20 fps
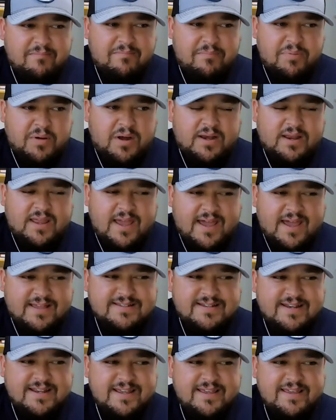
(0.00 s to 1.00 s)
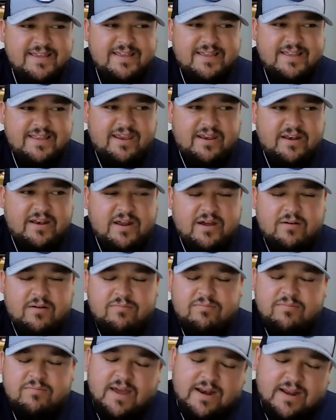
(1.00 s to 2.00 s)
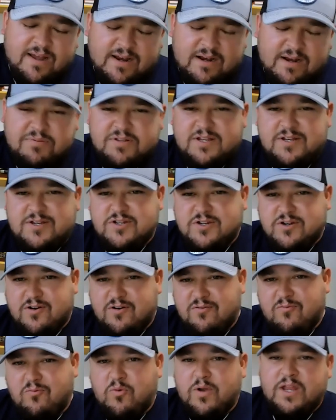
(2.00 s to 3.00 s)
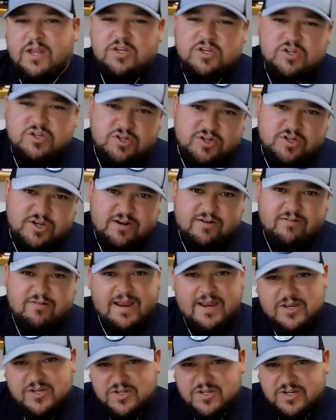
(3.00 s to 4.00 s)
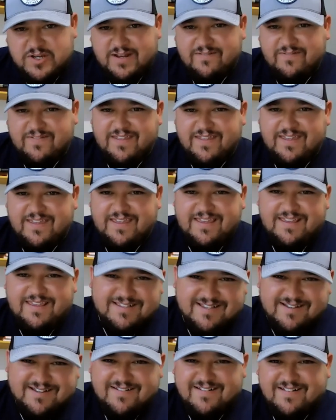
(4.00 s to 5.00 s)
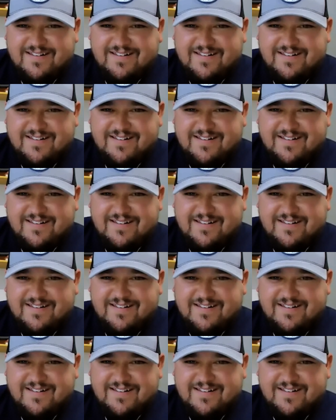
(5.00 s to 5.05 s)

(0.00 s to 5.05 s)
podcast, you know, not 100% sure which generation of the Ezo